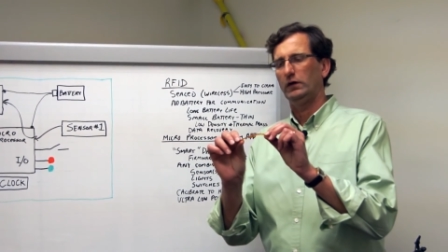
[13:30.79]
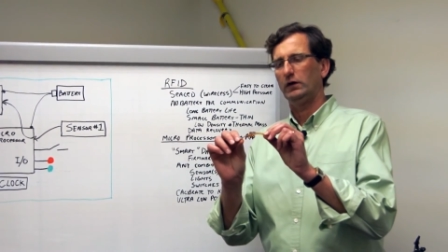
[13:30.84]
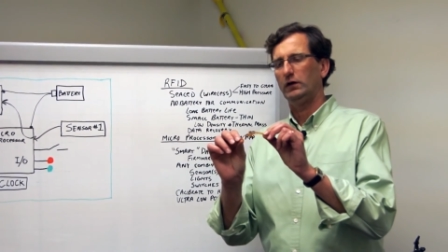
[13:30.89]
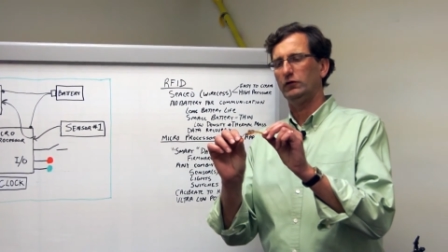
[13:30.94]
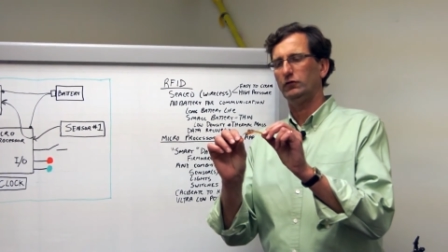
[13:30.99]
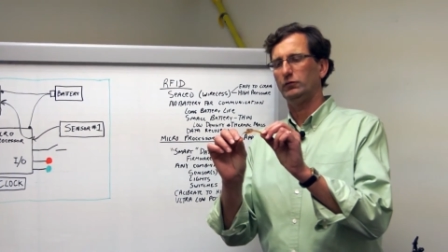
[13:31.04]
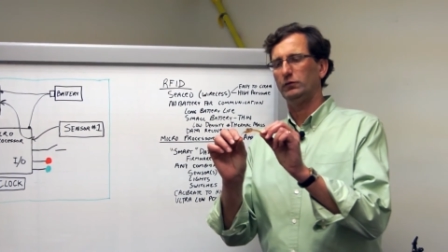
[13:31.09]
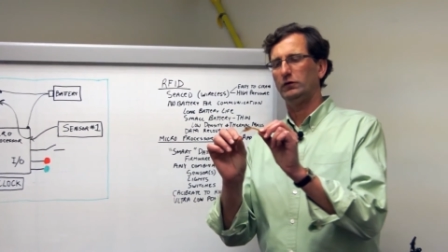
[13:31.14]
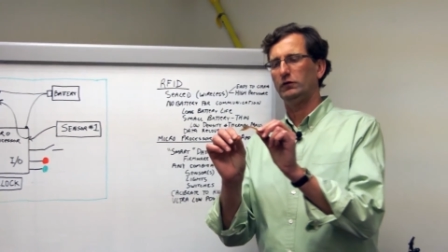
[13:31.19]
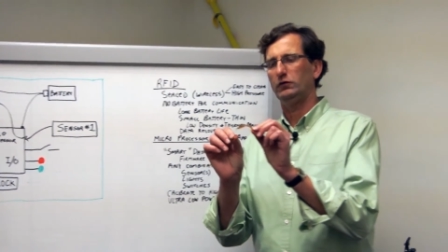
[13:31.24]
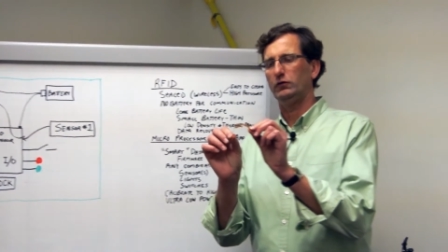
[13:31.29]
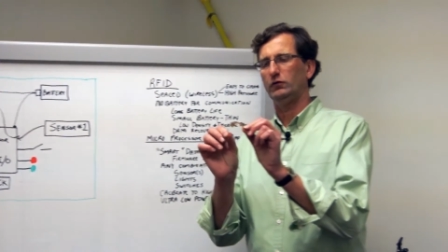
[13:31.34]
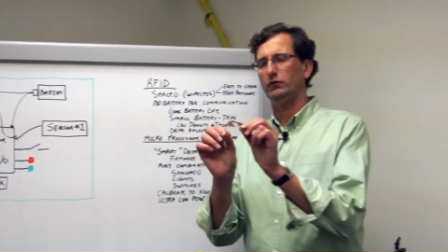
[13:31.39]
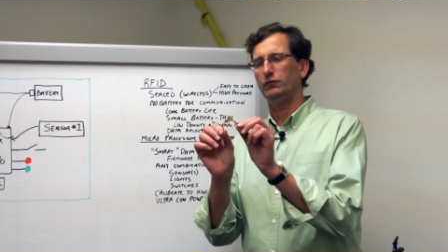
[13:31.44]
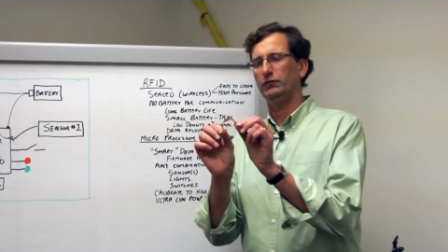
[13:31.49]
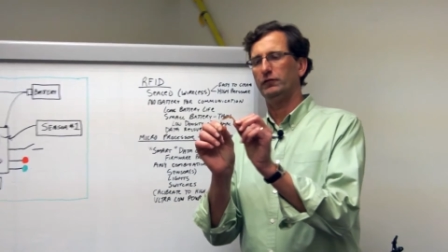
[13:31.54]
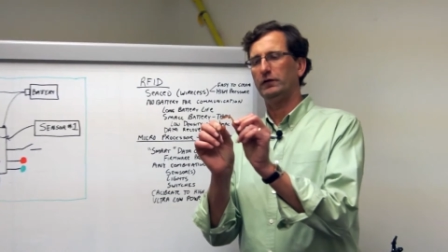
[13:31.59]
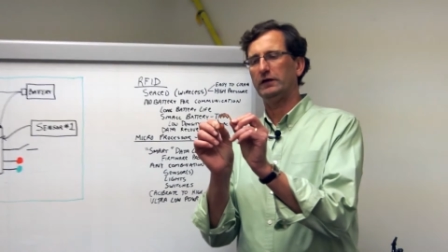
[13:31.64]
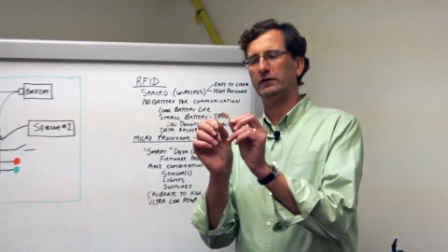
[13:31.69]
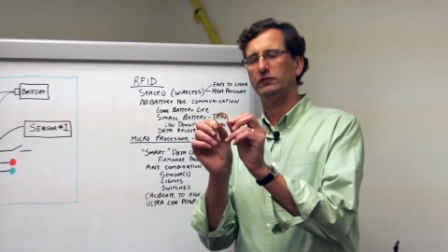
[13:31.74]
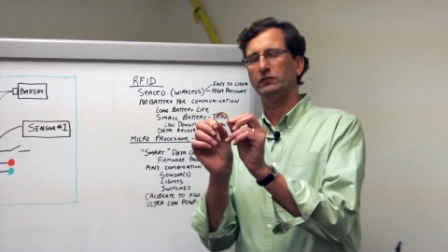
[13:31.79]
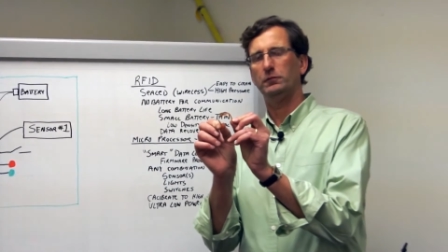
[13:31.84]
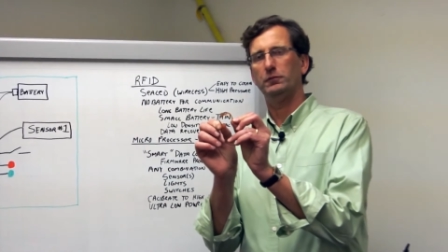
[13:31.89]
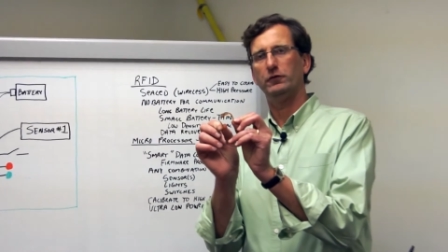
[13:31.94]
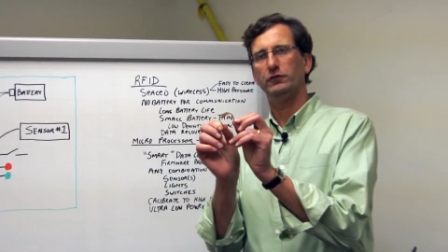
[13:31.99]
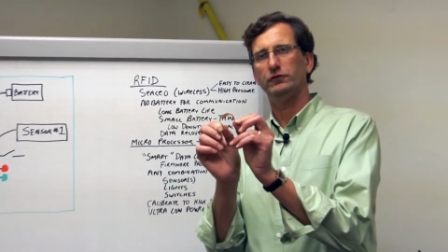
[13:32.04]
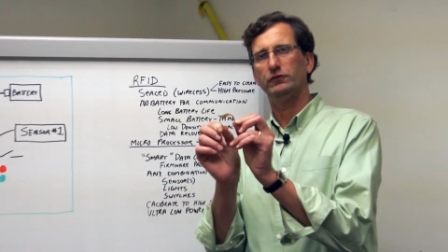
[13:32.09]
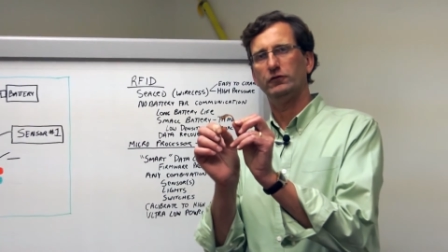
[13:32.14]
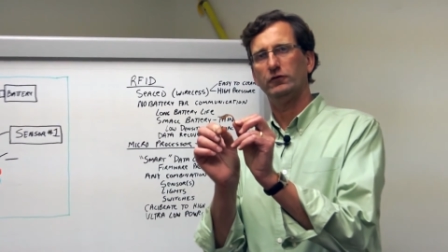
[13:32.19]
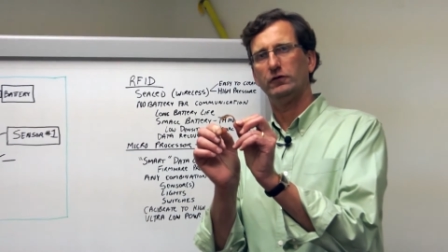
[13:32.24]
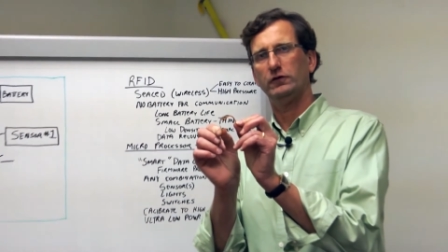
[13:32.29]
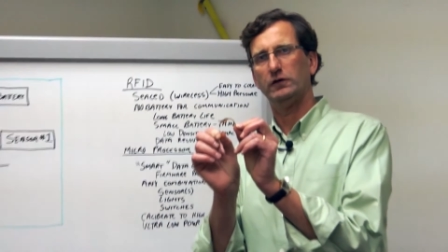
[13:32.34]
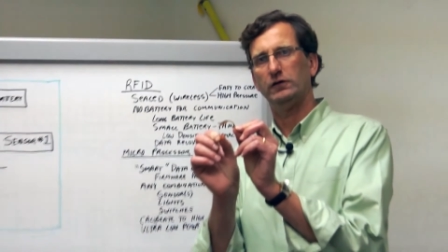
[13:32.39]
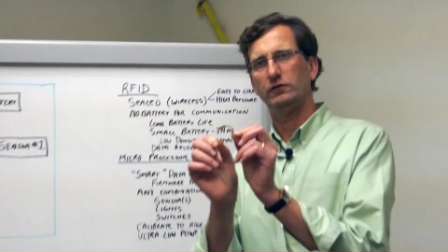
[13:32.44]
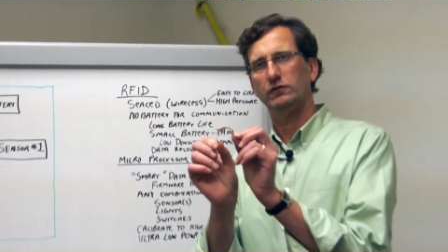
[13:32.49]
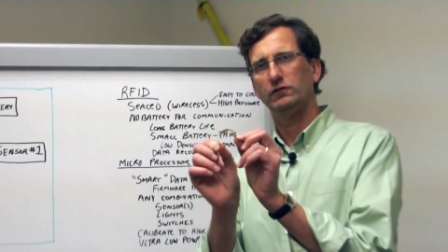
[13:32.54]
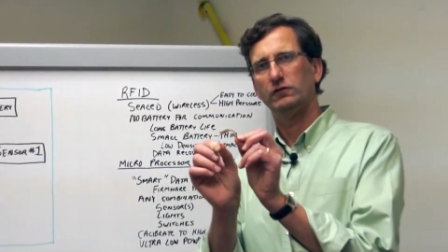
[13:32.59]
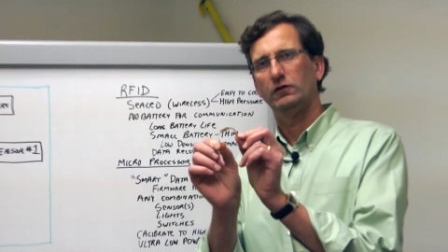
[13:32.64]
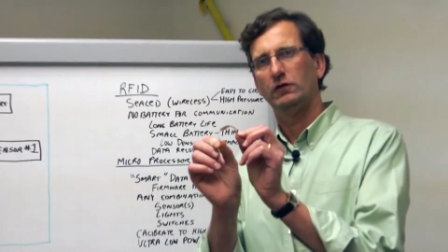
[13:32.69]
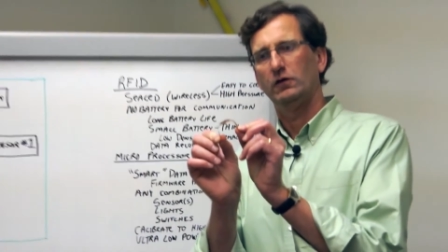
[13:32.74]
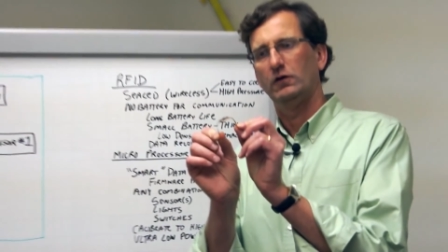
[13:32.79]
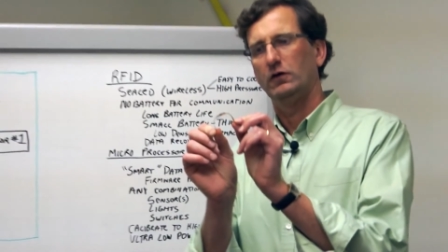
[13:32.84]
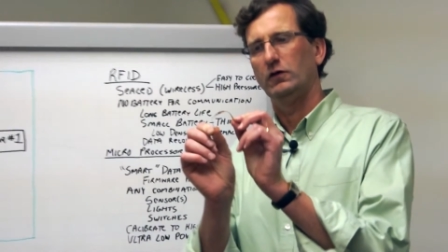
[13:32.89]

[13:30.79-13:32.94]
is we do flexible circuits.